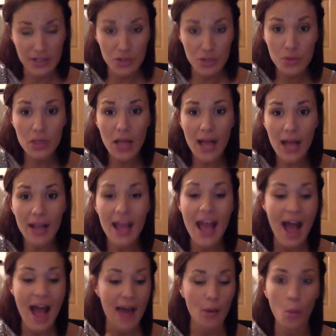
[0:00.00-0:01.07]
o'clock
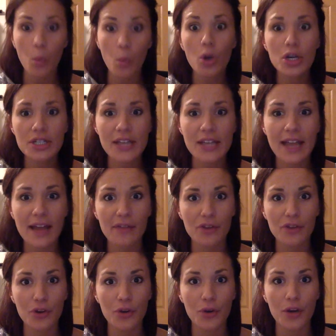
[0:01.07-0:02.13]
on a work day
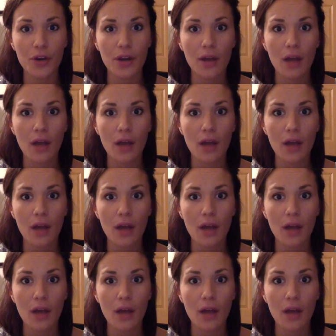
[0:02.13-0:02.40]
afternoon.